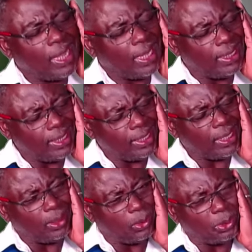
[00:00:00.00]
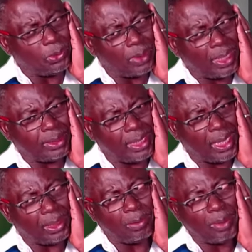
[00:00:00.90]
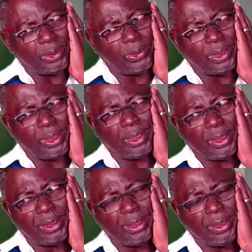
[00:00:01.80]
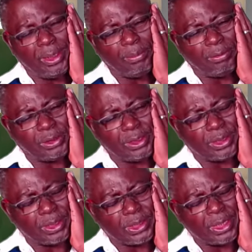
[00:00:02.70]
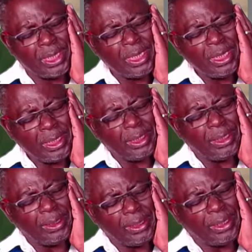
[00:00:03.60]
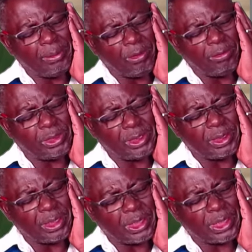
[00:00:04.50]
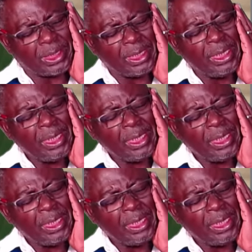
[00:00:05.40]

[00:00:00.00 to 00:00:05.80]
I lay hand on you right now. I command your healing in the name of Jesus. In the name of Jesus.